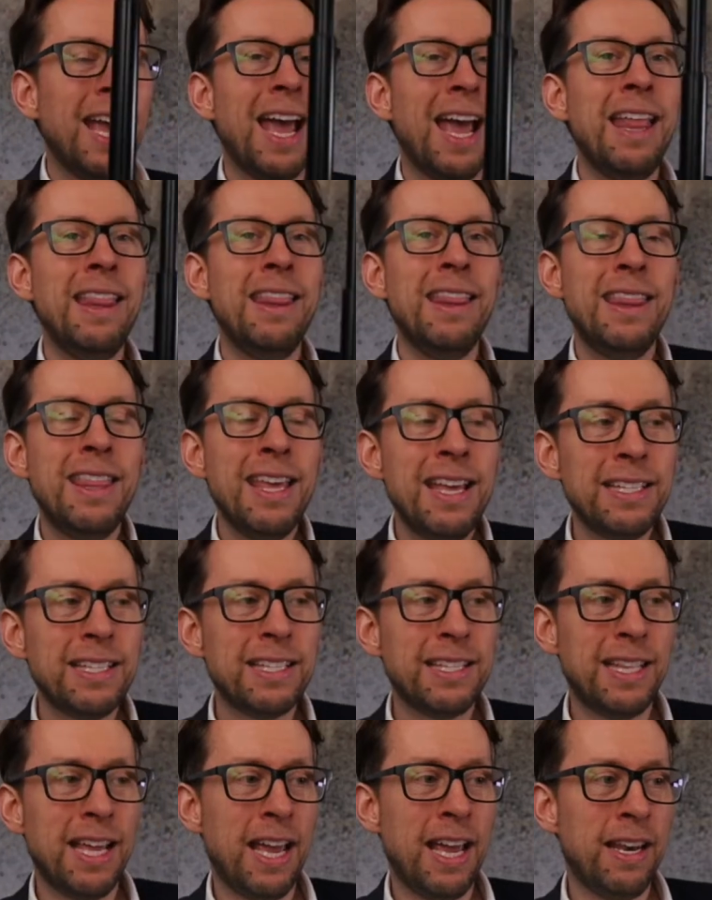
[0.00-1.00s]
and
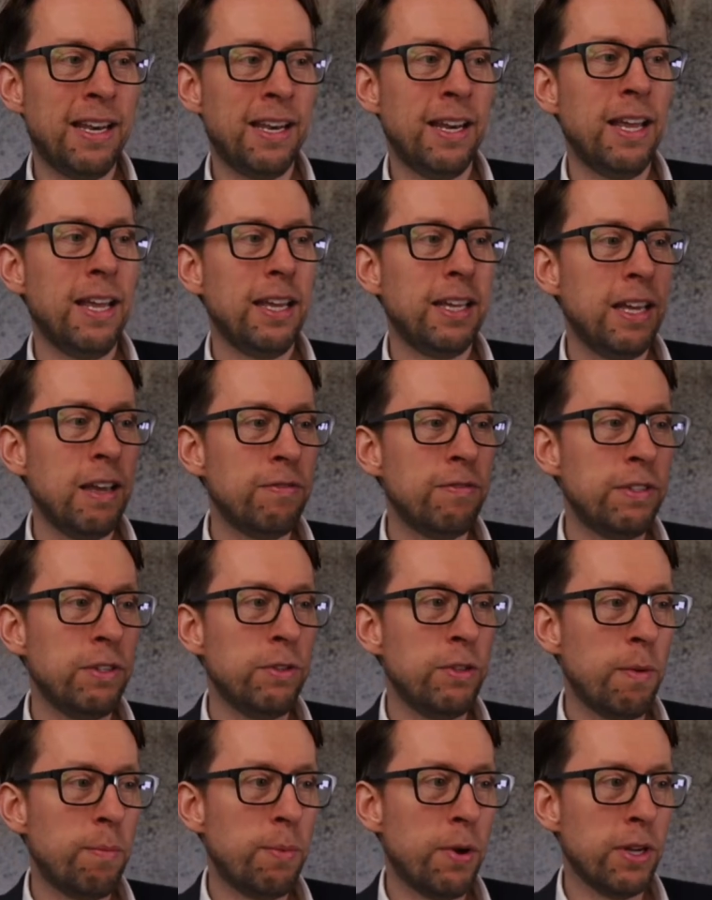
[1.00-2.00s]
this then gives
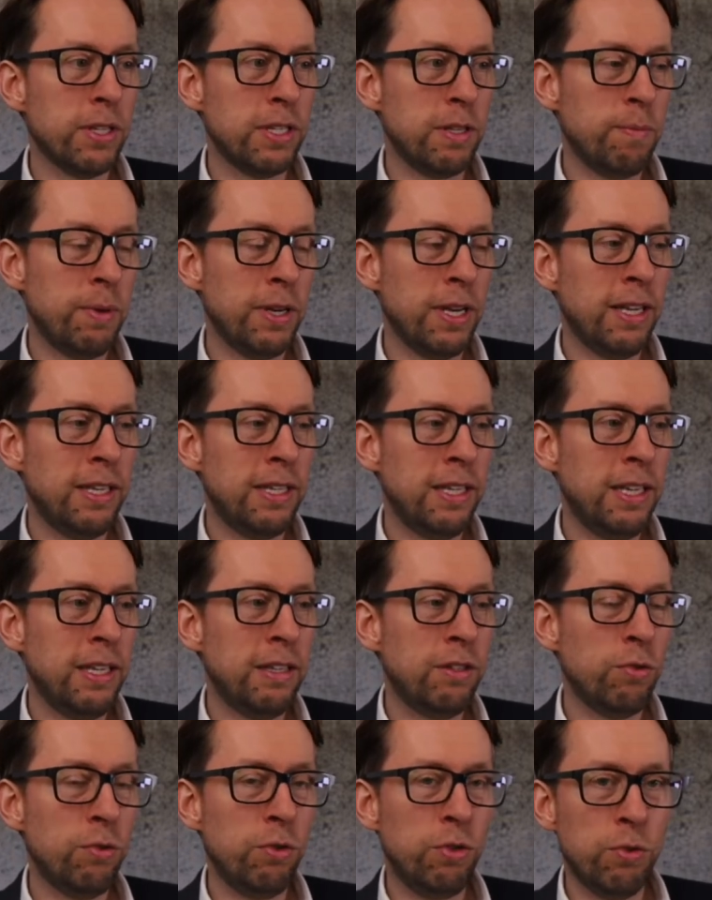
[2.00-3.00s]
you the possibility
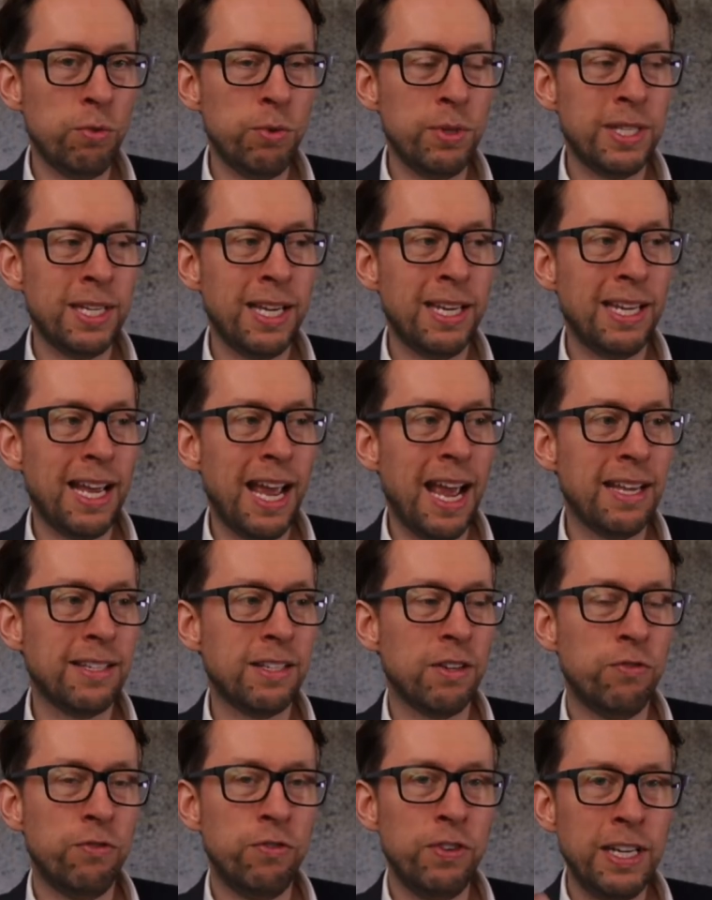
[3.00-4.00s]
to use it
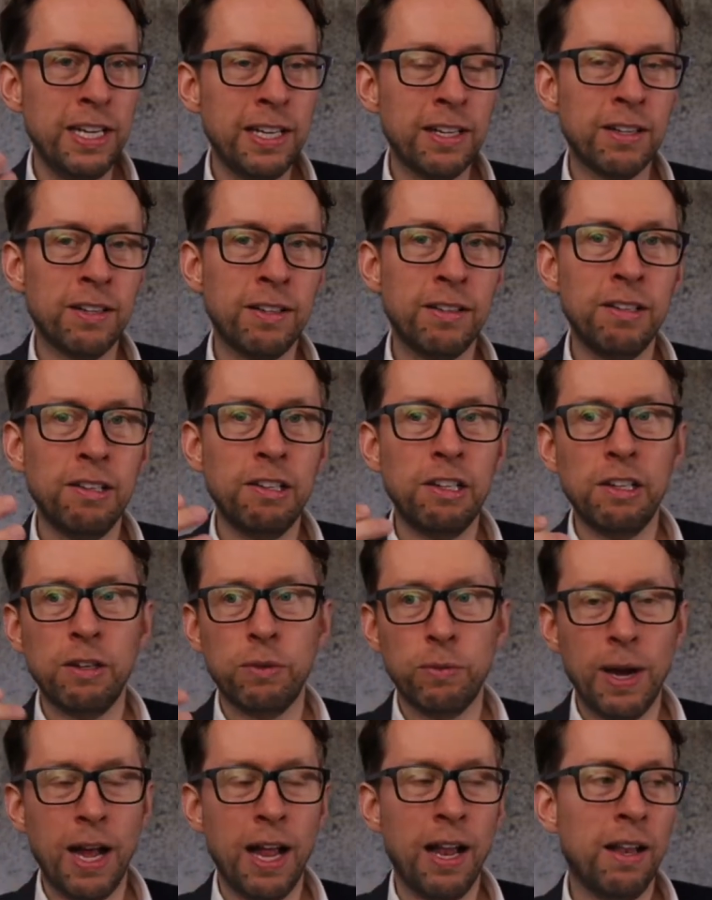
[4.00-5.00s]
as a real,
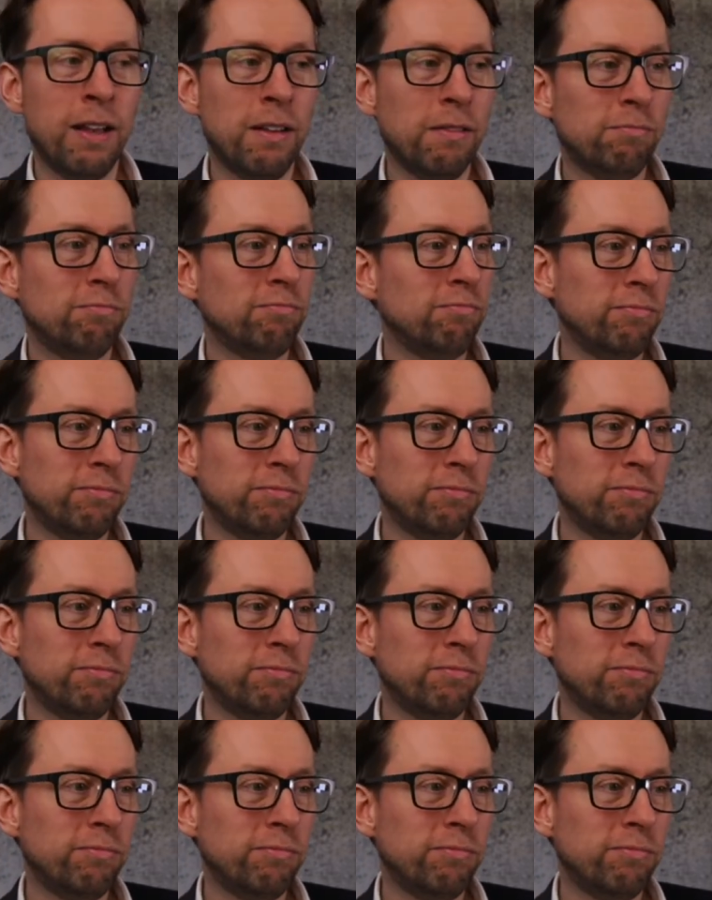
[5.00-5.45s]
well,